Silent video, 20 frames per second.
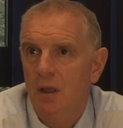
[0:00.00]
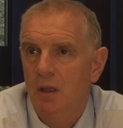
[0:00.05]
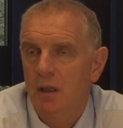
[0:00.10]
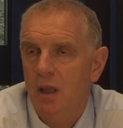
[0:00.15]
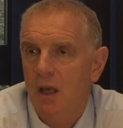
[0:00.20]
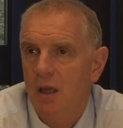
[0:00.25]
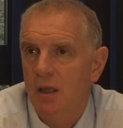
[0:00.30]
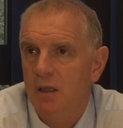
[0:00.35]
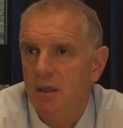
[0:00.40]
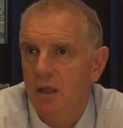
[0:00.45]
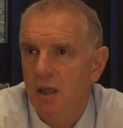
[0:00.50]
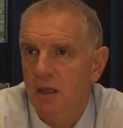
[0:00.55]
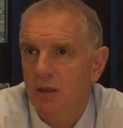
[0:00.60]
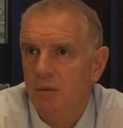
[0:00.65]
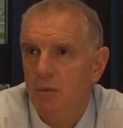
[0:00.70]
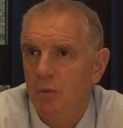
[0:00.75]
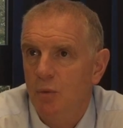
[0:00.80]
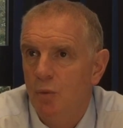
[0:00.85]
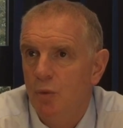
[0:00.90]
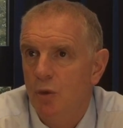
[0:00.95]
that
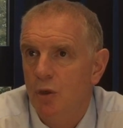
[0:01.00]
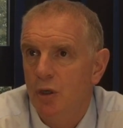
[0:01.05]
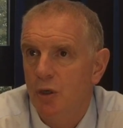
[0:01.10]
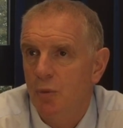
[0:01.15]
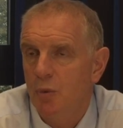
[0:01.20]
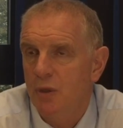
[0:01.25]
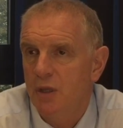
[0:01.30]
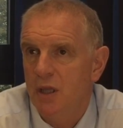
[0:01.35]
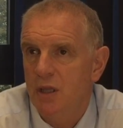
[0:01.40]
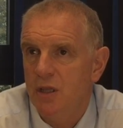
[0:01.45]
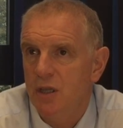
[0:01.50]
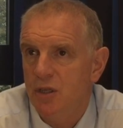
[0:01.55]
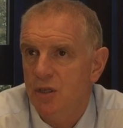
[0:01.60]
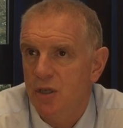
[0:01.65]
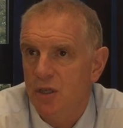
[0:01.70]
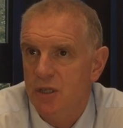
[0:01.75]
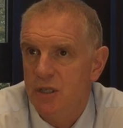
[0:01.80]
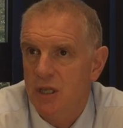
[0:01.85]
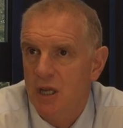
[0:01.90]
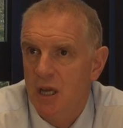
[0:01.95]
work within the
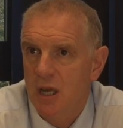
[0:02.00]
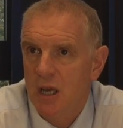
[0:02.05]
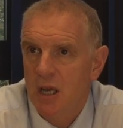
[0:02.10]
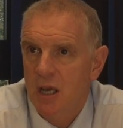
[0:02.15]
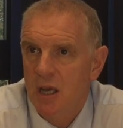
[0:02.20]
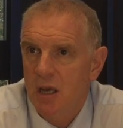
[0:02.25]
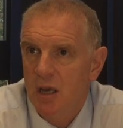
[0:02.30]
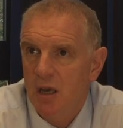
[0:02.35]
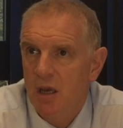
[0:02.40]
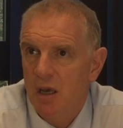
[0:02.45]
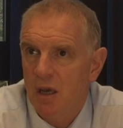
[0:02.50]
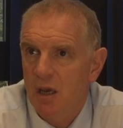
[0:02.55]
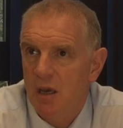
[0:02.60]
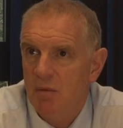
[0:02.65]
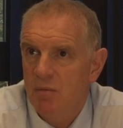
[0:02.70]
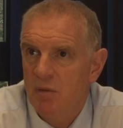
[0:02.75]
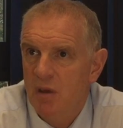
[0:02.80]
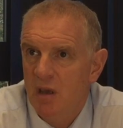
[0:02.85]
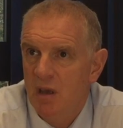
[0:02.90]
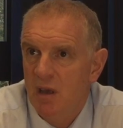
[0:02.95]
trust.
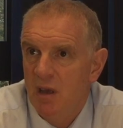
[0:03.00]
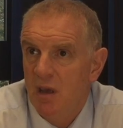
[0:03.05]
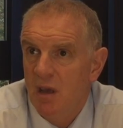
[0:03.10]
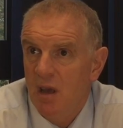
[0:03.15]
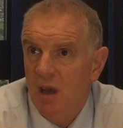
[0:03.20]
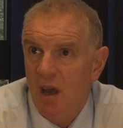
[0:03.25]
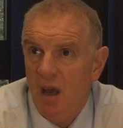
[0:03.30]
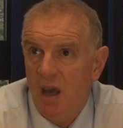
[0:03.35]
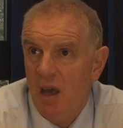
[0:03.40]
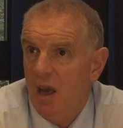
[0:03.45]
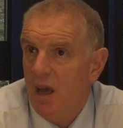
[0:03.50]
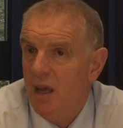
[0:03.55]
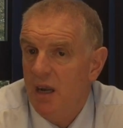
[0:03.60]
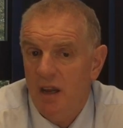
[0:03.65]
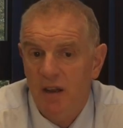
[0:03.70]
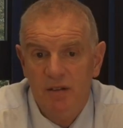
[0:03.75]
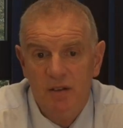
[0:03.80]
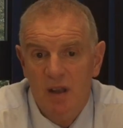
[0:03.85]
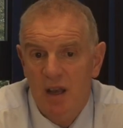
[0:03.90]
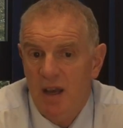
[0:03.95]
And
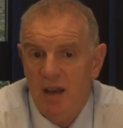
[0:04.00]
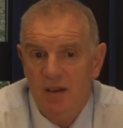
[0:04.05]
I